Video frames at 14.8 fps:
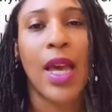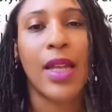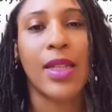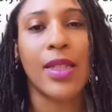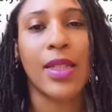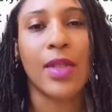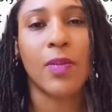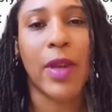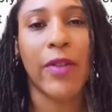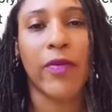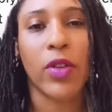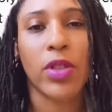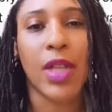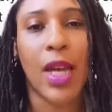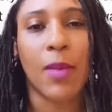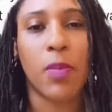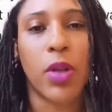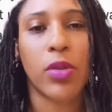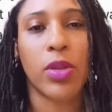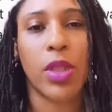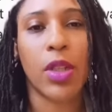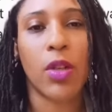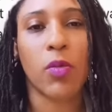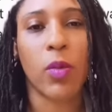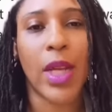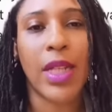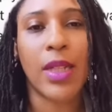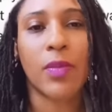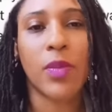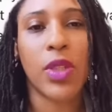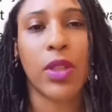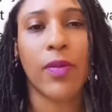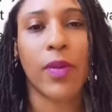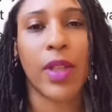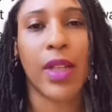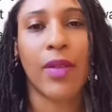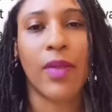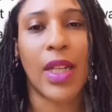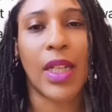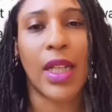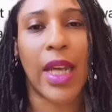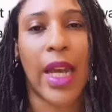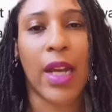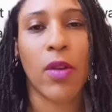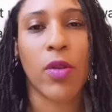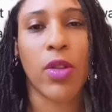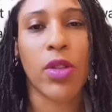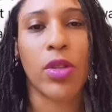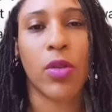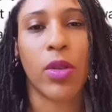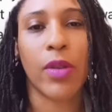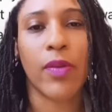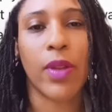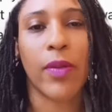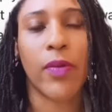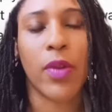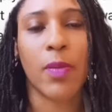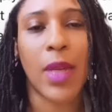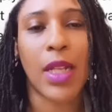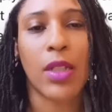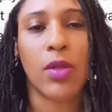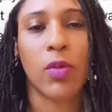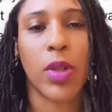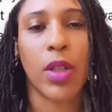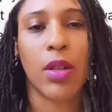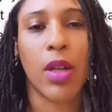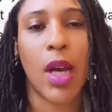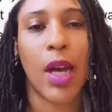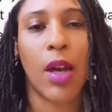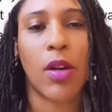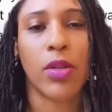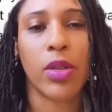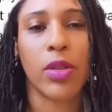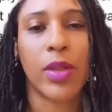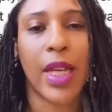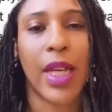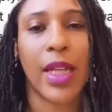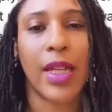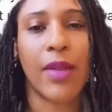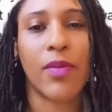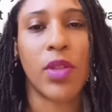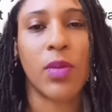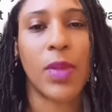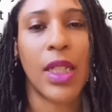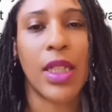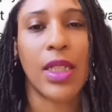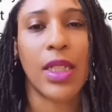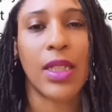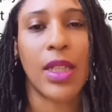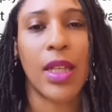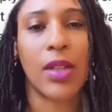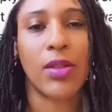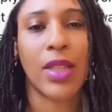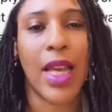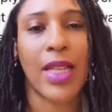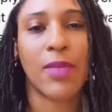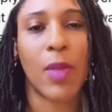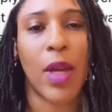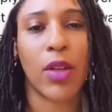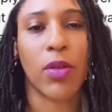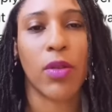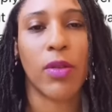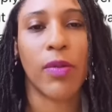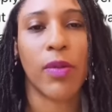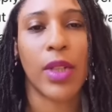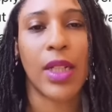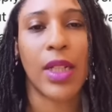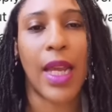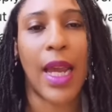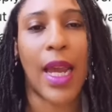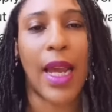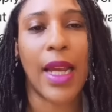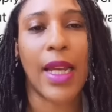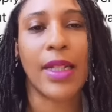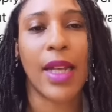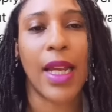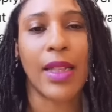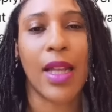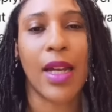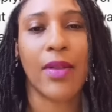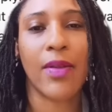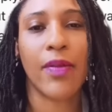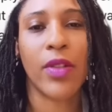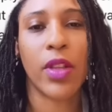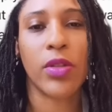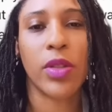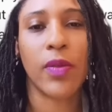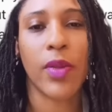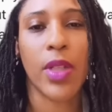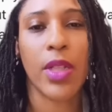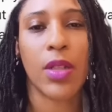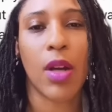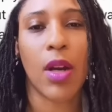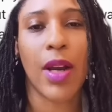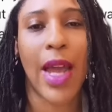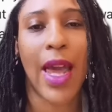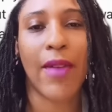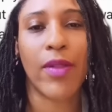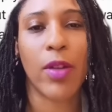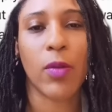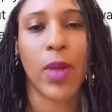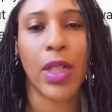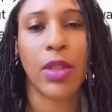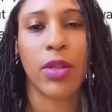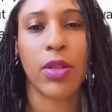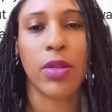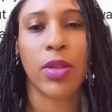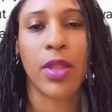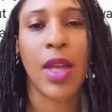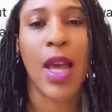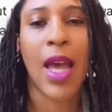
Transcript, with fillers: This is my first time posting on Reddit, so forgive any errors or if the format is weird. I also can't give too many details as my girlfriend and a lot of close friends are avid Redditors.